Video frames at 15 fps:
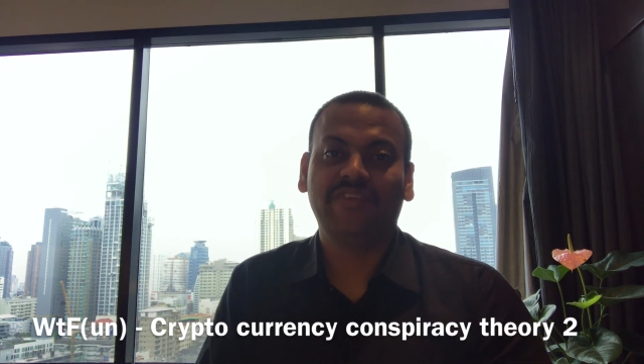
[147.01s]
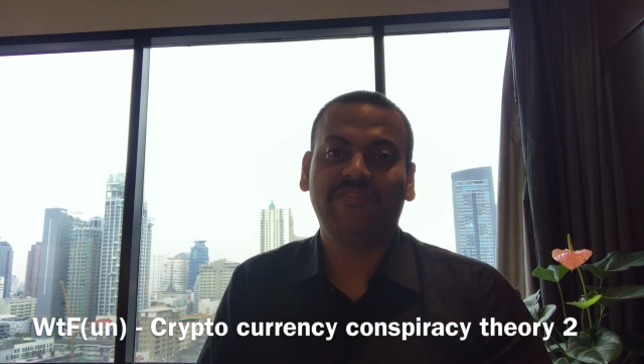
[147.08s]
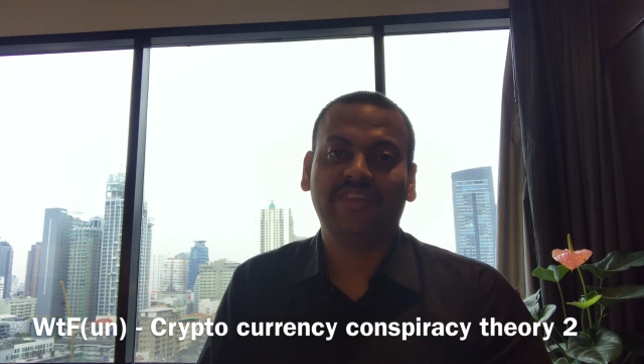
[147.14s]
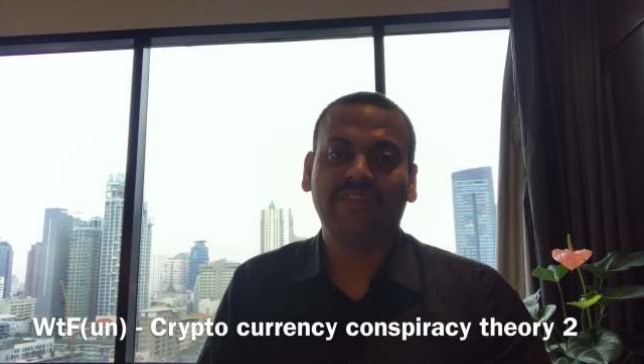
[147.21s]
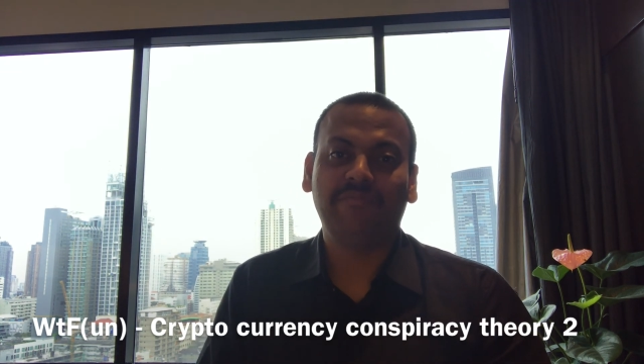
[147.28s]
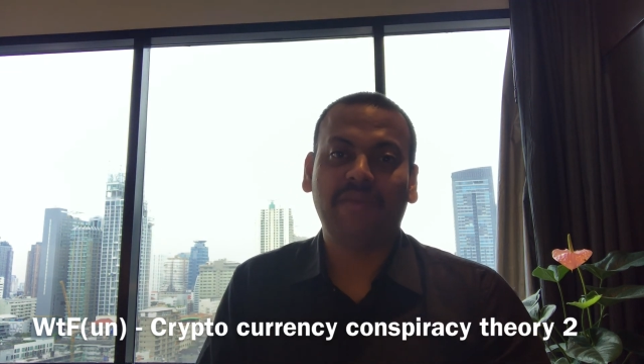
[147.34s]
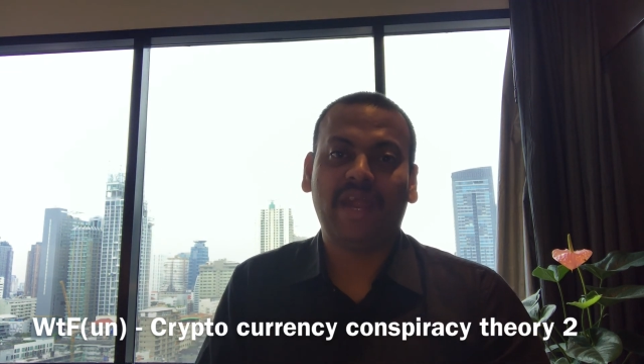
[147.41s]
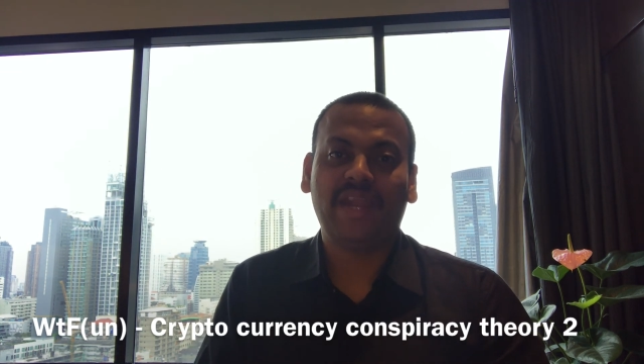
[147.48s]

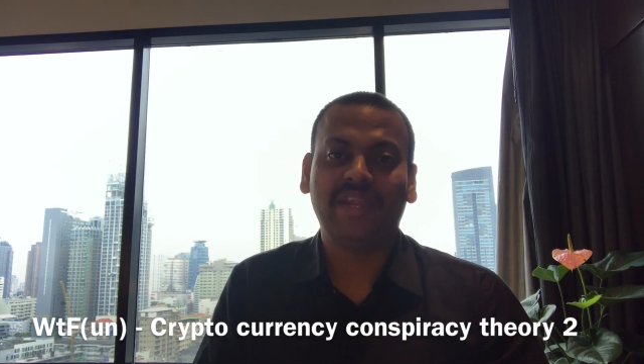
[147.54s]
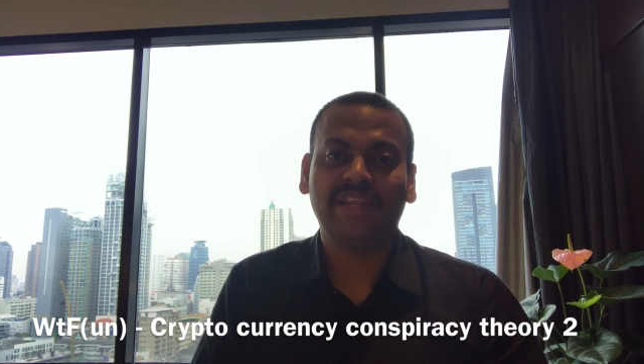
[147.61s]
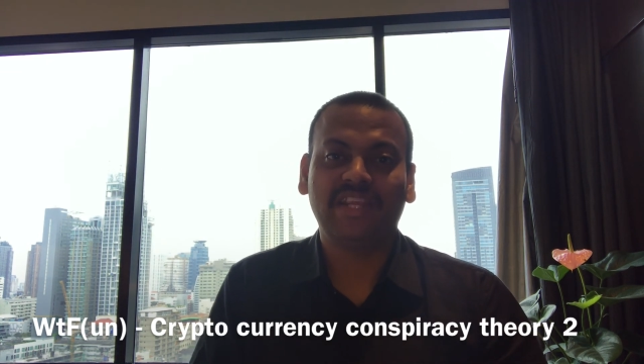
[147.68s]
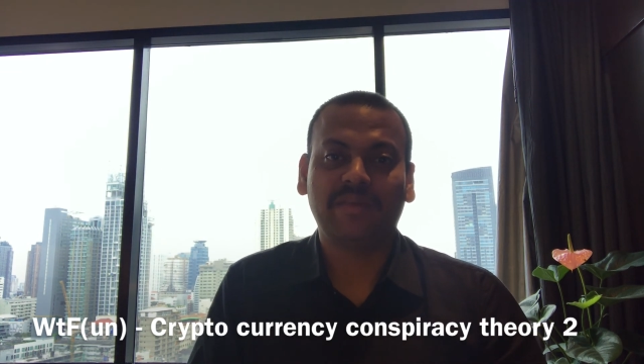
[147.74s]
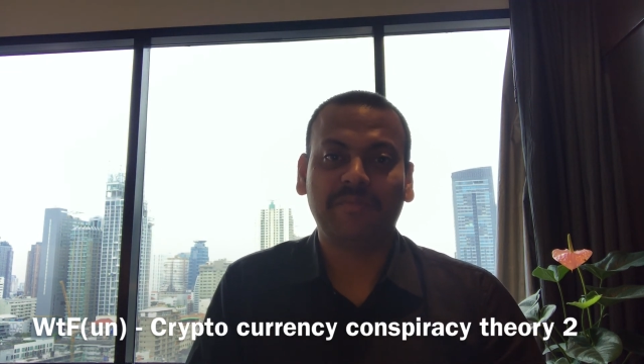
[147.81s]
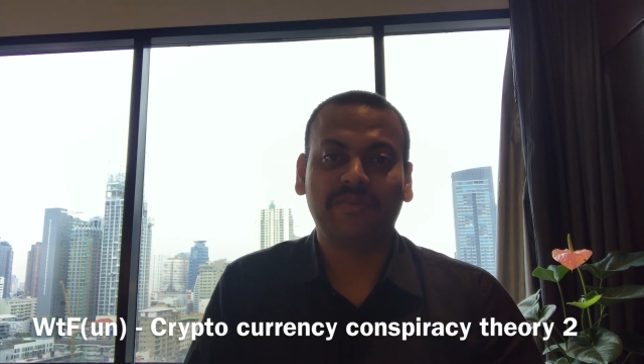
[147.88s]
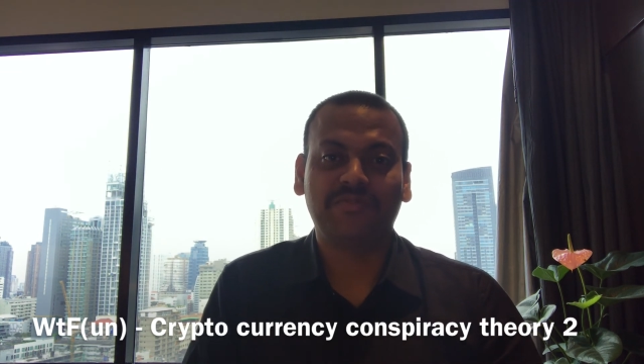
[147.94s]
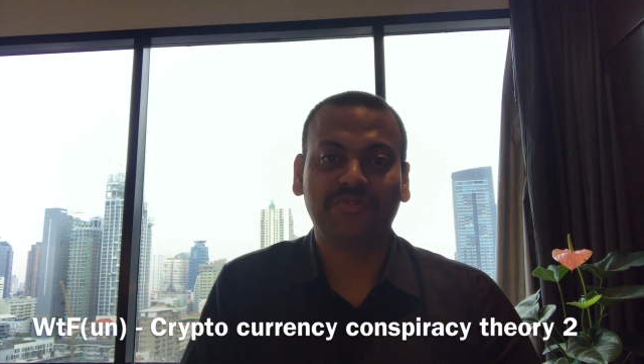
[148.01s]
very bad in
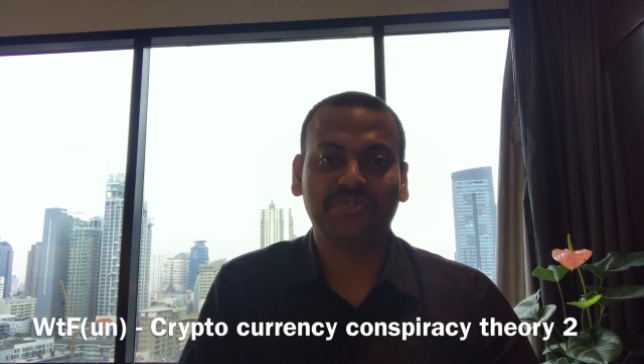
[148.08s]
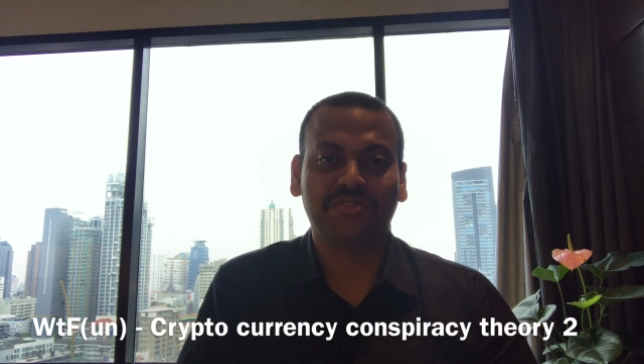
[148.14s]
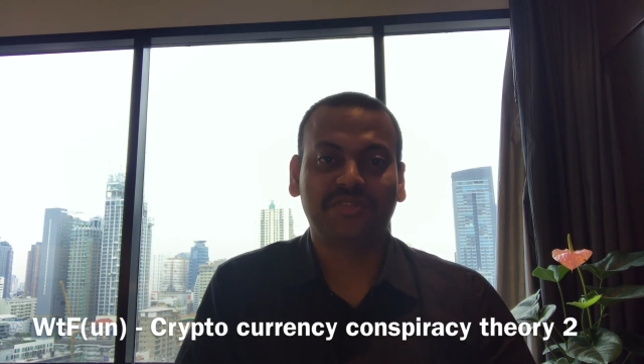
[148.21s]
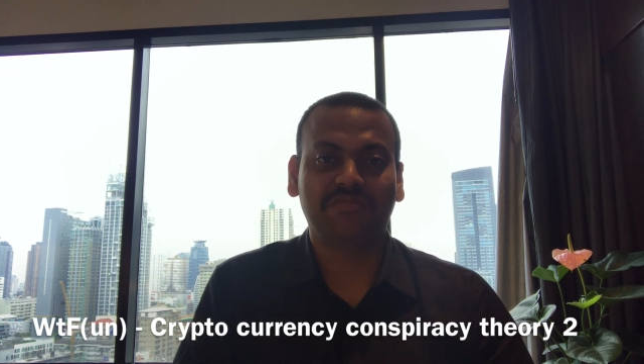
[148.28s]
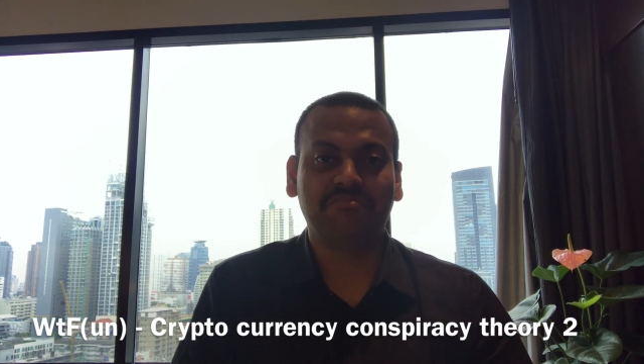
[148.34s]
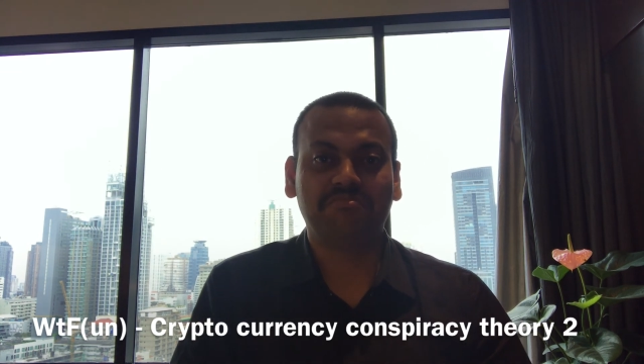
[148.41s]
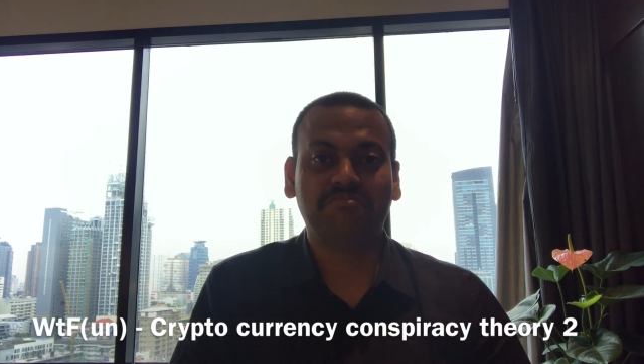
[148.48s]
coming future.